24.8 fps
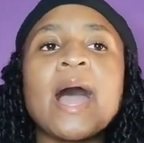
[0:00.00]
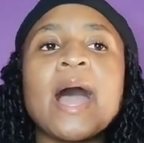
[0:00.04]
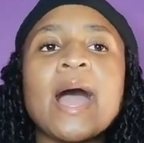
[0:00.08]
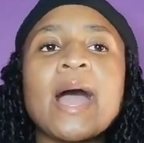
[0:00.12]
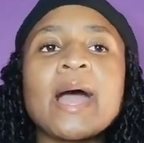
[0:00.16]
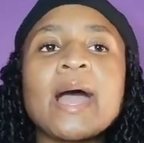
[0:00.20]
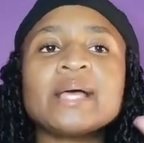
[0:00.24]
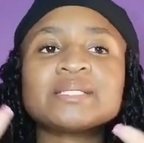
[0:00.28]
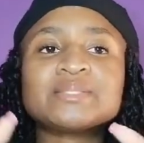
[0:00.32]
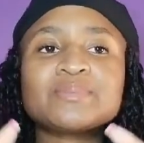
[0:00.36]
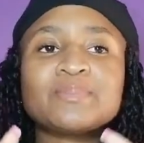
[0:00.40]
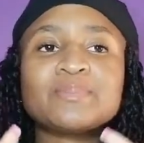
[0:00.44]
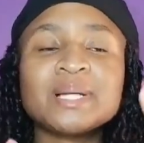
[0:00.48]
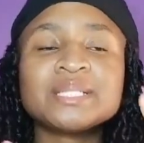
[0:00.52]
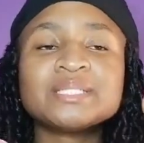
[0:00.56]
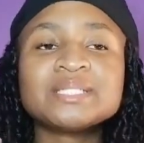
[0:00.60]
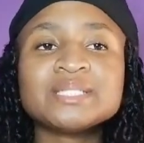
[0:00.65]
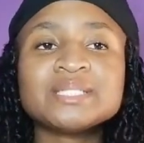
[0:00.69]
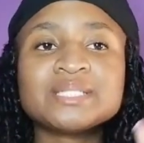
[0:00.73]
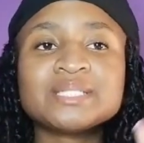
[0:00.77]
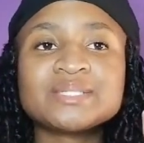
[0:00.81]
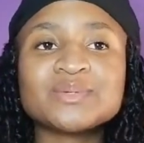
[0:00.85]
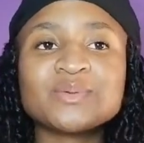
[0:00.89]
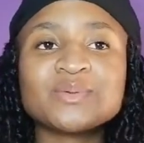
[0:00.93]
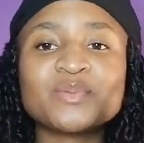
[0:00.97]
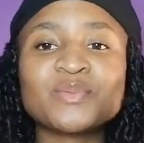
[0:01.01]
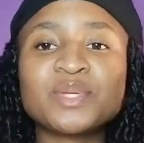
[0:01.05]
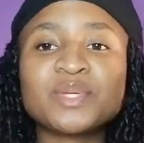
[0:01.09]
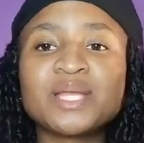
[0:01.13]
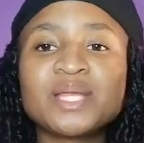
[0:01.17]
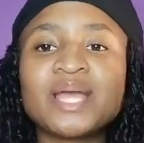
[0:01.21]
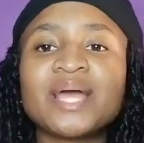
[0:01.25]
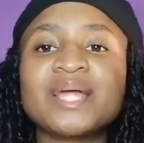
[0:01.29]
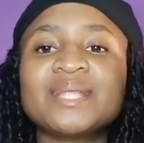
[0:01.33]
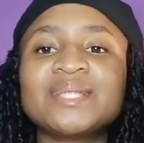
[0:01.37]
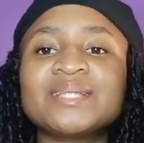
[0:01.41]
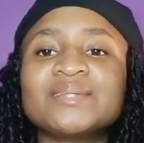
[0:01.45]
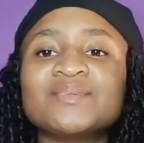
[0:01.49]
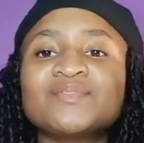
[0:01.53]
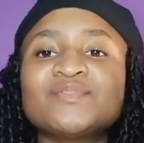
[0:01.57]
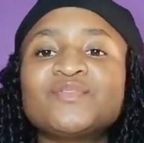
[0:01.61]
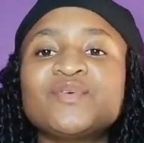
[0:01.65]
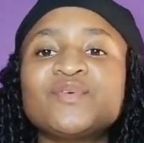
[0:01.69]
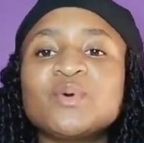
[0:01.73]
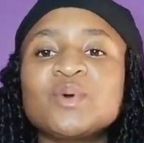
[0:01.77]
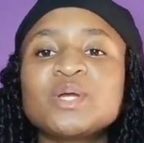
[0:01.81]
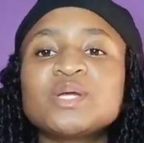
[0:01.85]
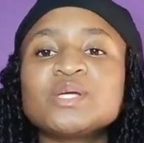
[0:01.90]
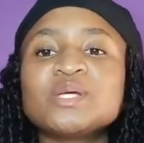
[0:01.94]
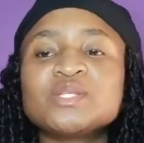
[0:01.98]
As much as we can
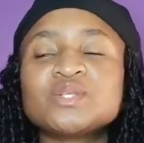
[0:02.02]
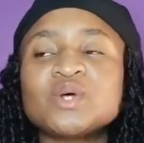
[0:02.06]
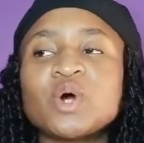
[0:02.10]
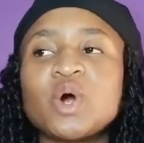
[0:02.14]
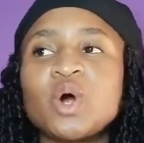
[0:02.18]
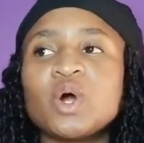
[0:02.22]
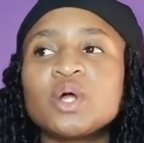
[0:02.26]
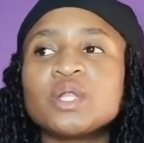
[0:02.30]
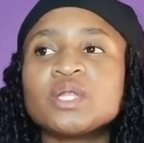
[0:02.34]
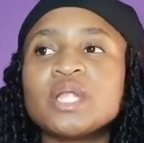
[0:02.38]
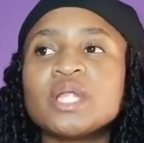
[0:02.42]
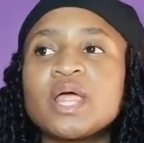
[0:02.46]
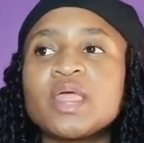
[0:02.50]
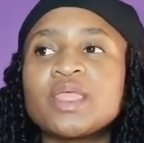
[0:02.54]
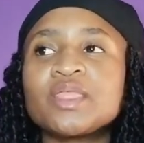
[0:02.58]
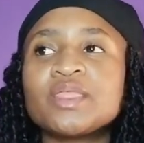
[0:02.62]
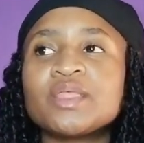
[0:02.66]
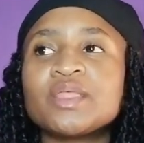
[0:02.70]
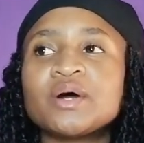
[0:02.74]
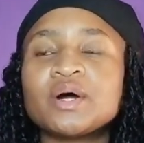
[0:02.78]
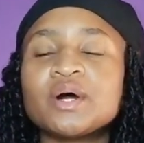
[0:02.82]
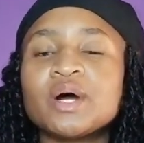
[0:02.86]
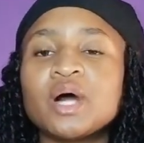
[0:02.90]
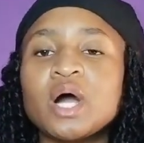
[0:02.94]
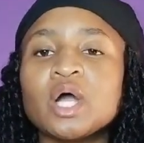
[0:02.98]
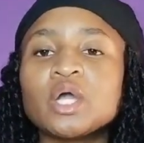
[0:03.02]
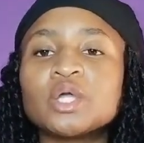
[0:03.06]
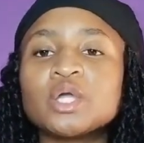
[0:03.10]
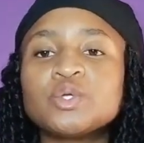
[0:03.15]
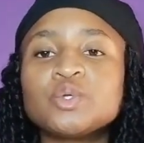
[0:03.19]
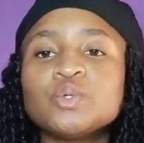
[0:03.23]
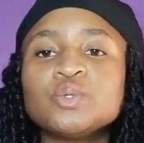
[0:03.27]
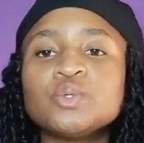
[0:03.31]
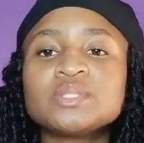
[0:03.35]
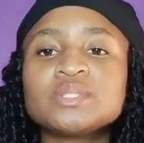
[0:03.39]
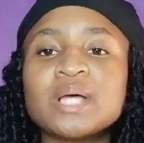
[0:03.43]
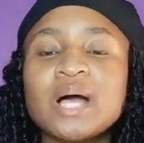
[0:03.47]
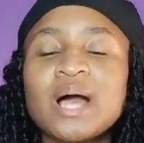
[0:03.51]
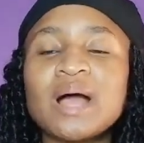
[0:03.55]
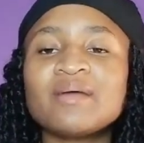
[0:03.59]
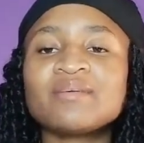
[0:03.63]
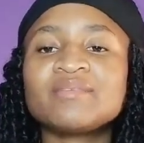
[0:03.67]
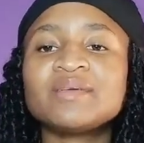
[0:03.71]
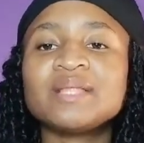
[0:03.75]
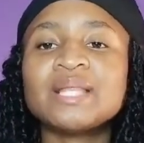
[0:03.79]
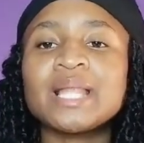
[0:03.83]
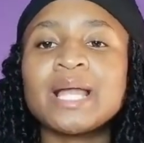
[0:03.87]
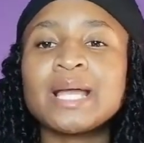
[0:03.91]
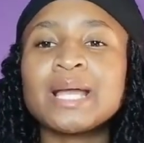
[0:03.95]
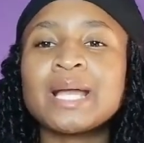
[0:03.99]
focus on the accuser, I
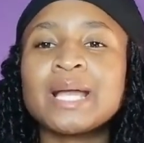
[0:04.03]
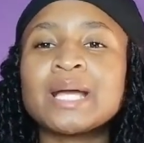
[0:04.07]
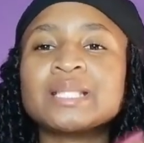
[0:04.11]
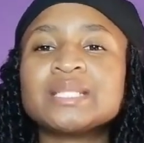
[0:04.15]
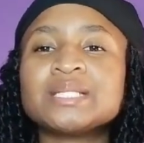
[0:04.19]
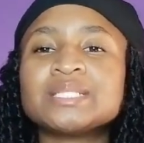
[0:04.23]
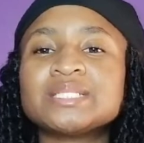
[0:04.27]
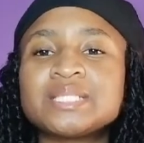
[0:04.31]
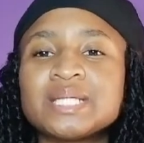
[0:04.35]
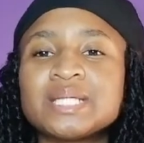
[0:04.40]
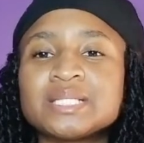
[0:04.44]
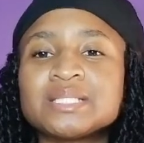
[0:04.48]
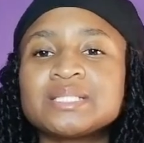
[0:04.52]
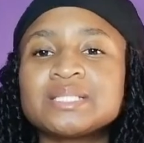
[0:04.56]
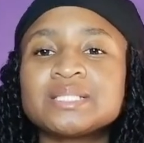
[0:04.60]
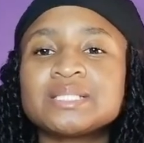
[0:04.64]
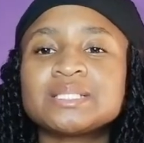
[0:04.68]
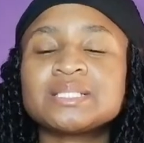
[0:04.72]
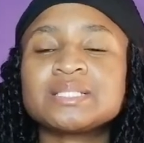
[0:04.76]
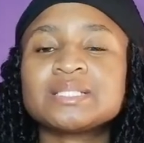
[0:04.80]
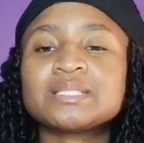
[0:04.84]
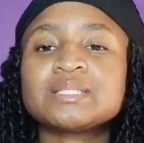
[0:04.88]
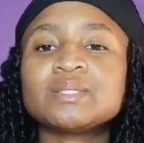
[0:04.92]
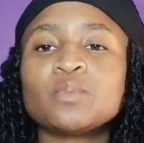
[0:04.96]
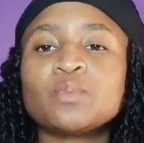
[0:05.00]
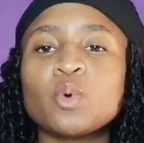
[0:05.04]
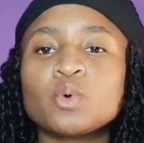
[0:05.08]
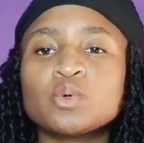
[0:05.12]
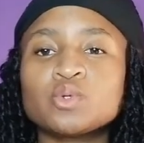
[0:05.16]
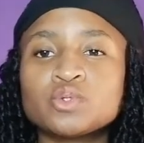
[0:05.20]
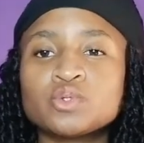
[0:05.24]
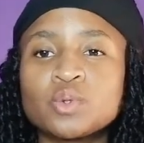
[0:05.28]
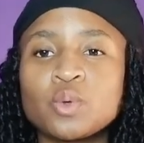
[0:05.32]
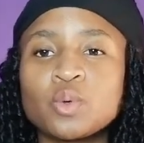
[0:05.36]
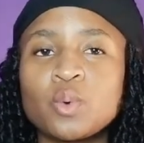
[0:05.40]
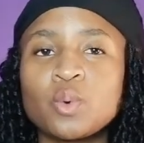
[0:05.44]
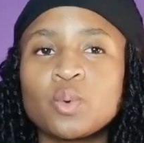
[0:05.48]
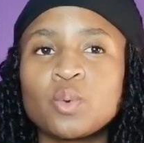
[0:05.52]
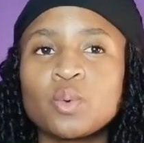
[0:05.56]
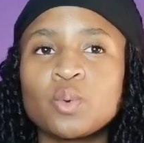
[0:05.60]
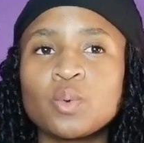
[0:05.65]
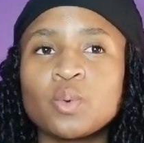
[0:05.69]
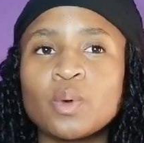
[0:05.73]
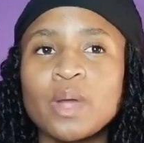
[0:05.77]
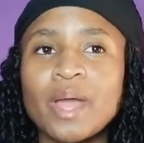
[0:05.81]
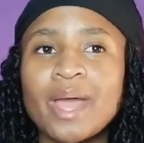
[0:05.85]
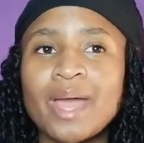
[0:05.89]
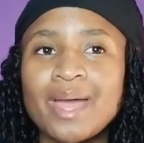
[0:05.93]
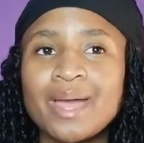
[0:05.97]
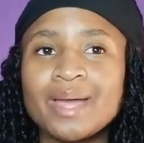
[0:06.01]
feel like the justice system also
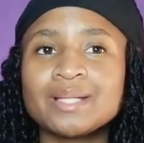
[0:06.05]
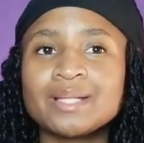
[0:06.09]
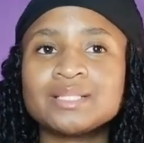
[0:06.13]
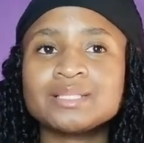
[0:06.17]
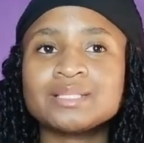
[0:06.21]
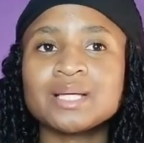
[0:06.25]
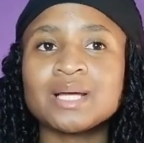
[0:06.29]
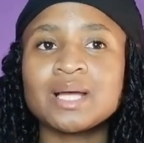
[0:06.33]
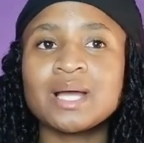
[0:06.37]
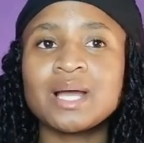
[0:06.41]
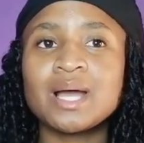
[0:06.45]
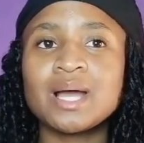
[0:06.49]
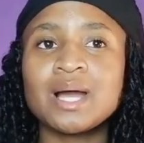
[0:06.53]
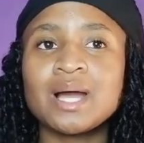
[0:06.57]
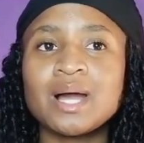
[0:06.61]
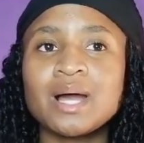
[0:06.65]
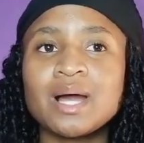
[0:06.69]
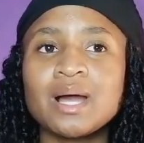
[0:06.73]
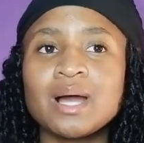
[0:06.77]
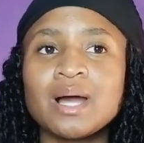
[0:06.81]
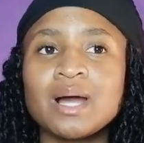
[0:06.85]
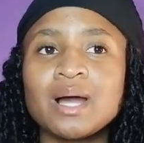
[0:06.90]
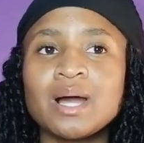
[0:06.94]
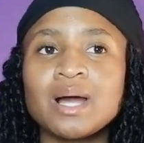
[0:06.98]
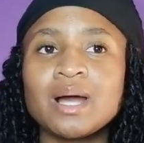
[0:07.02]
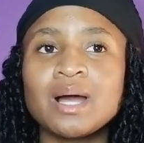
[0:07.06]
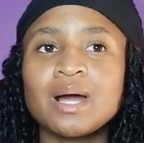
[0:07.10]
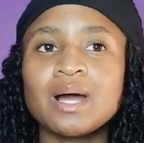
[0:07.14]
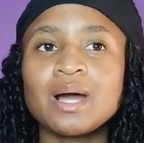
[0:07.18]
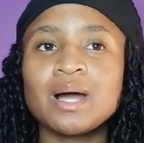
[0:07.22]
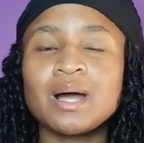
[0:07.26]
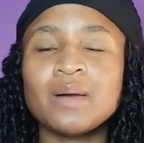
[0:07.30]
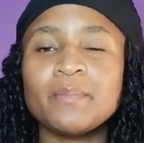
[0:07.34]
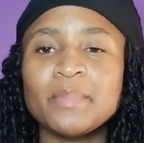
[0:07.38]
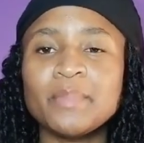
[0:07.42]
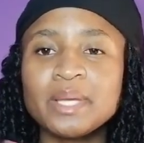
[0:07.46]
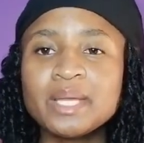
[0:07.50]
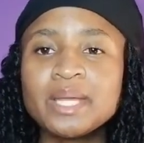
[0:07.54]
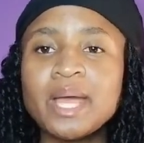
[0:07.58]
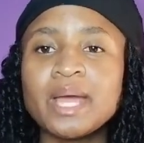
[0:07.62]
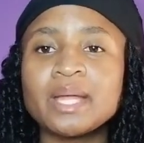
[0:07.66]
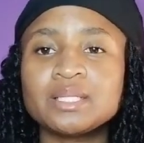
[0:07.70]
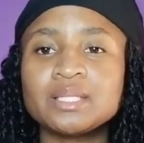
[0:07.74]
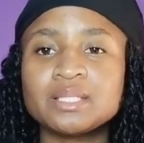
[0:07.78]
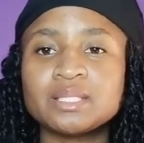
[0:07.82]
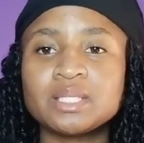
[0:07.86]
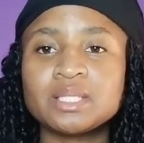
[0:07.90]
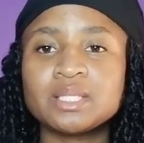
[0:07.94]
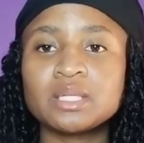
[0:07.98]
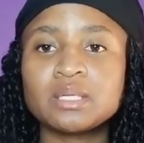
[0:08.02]
had a big hand
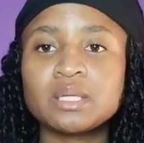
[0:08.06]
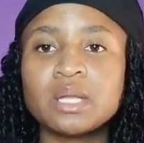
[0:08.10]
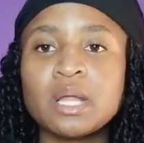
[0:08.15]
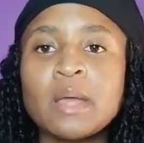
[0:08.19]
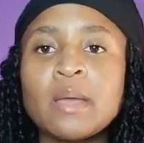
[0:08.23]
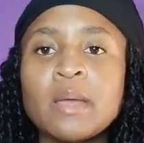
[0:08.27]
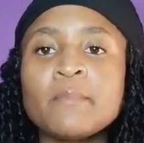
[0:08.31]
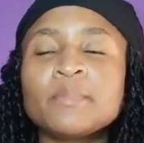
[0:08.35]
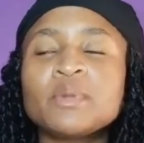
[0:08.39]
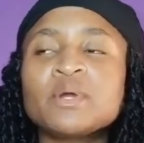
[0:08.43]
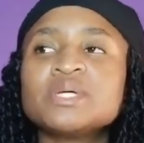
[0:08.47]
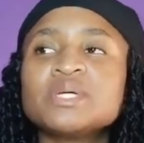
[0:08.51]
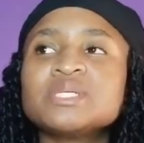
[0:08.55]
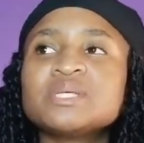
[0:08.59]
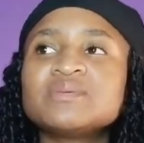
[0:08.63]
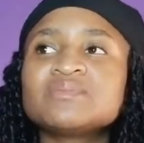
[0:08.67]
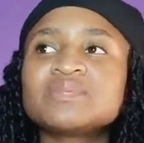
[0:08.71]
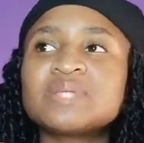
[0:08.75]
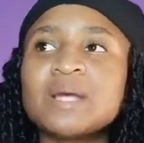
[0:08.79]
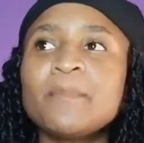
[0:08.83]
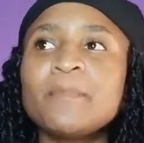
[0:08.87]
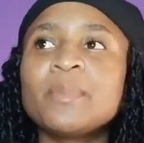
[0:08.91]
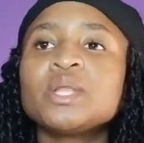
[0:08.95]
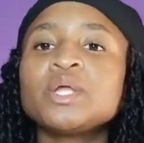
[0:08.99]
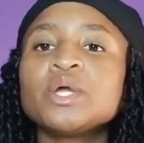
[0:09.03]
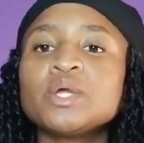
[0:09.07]
in it. Because if somebody